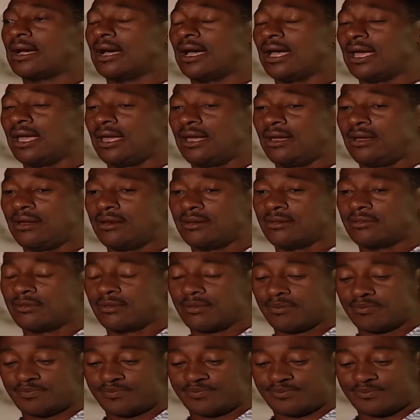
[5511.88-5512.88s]
I
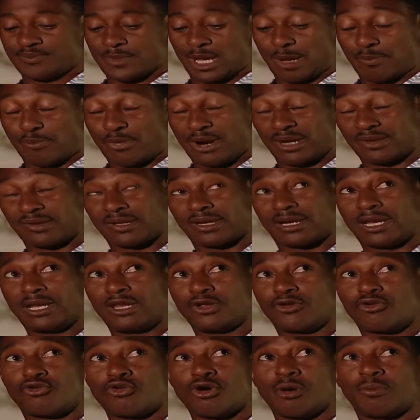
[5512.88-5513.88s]

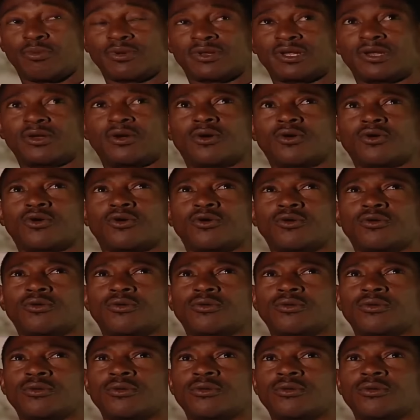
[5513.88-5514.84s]
practically grew up with an uncle